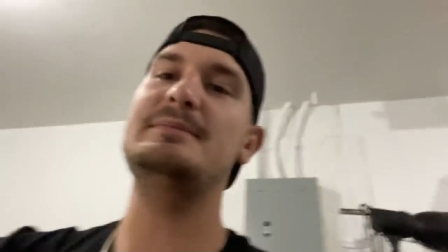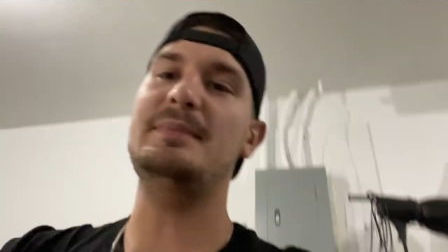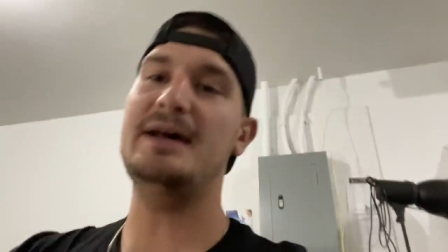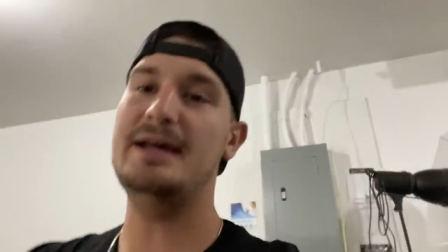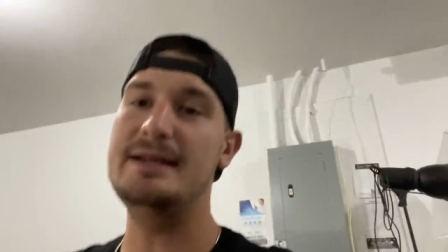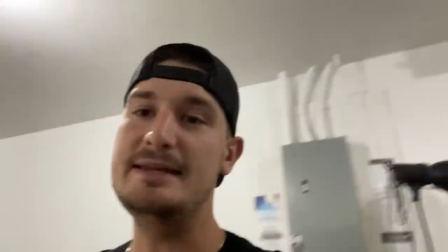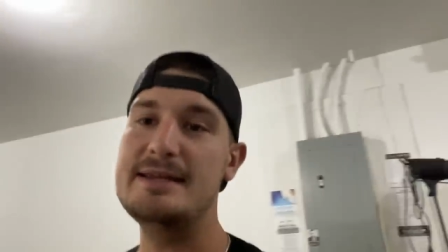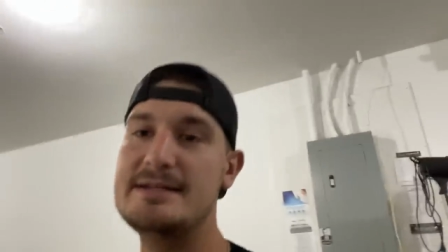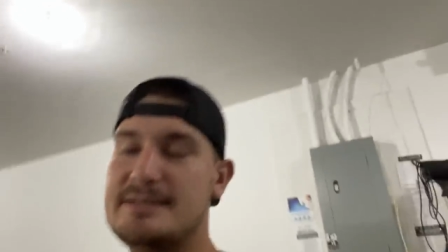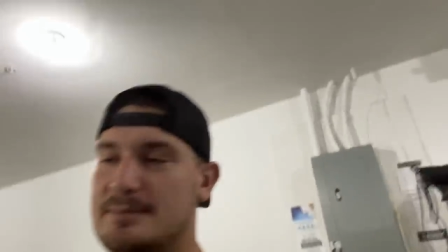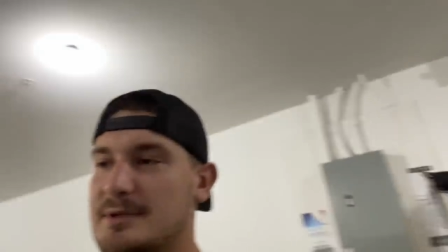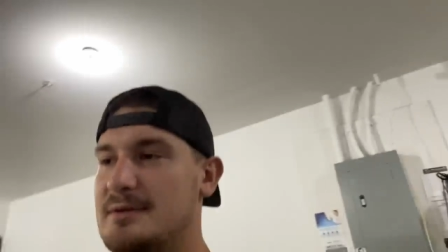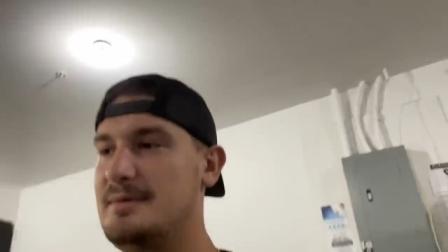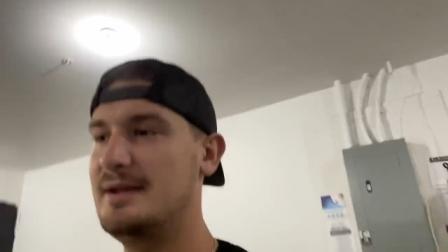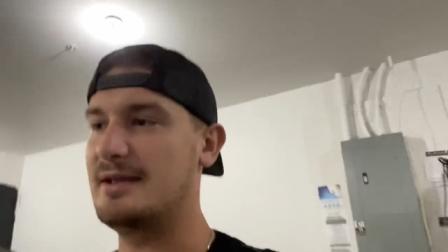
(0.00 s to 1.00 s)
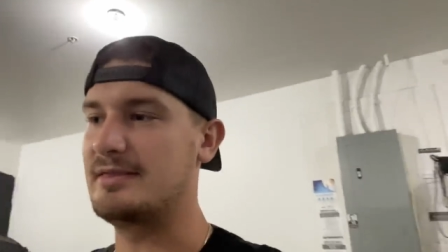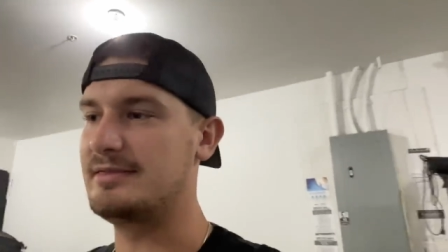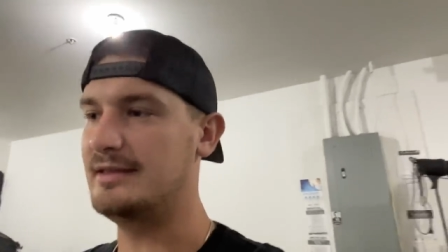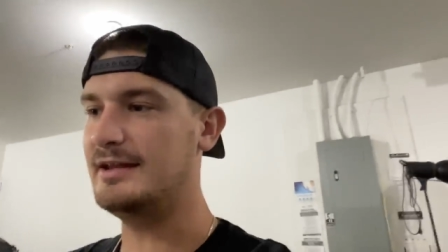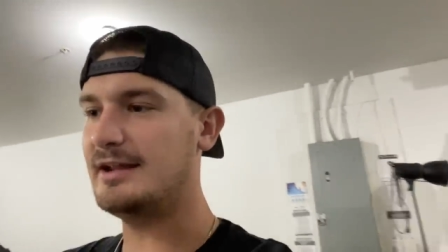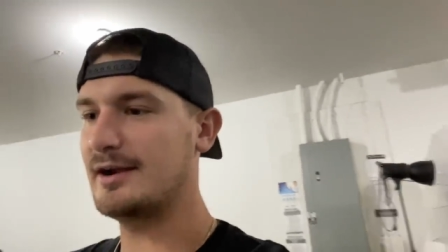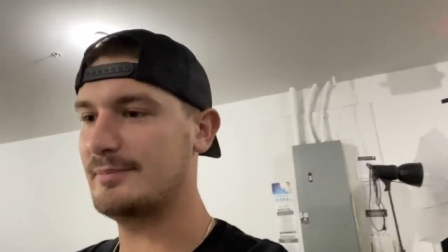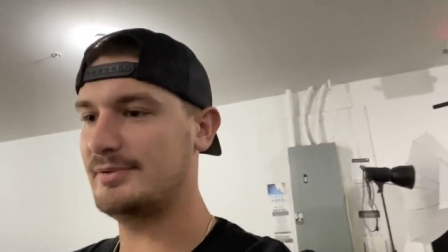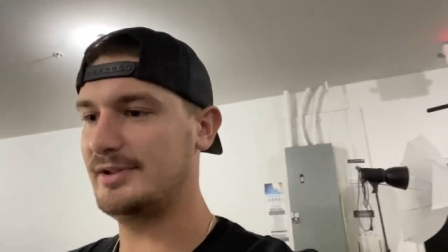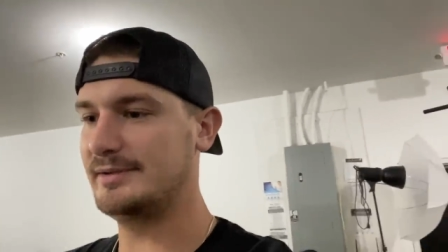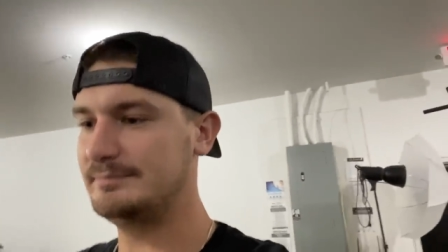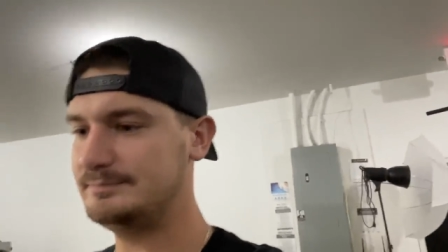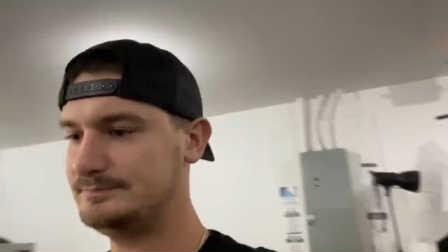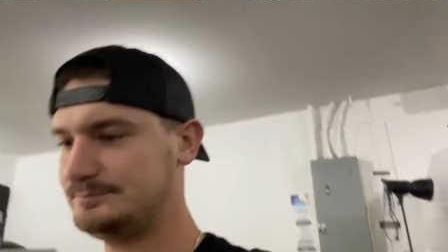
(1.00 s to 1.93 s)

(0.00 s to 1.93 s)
my idea is I'm gonna make a thin airplane.